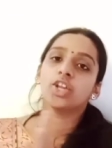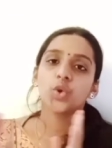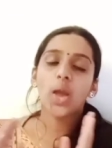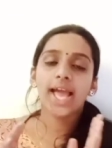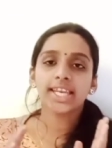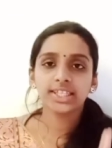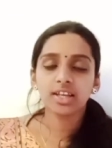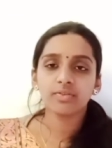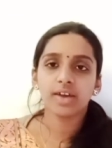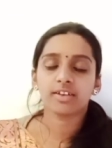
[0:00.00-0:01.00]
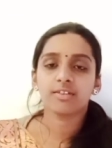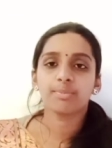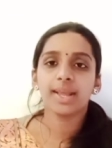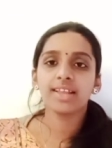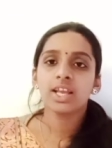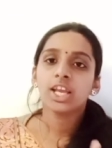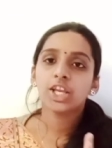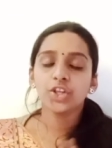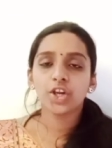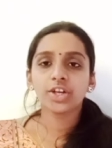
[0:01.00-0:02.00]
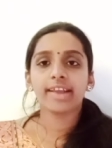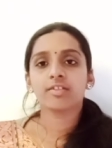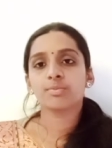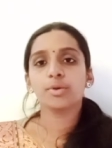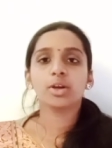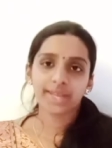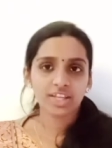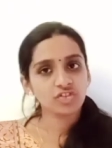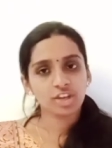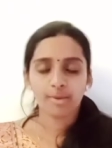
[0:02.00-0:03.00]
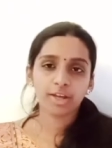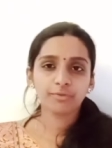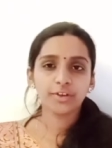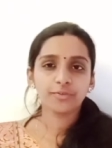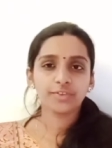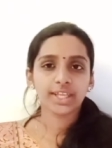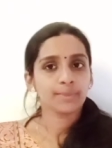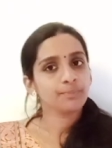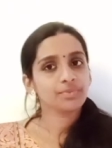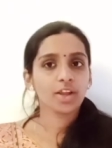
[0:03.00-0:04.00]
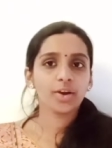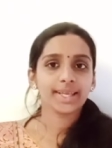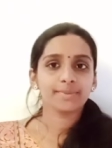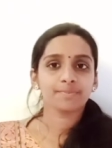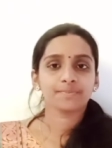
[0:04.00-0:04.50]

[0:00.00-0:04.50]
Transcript: to another workspace in your textbook page number 15. Okay.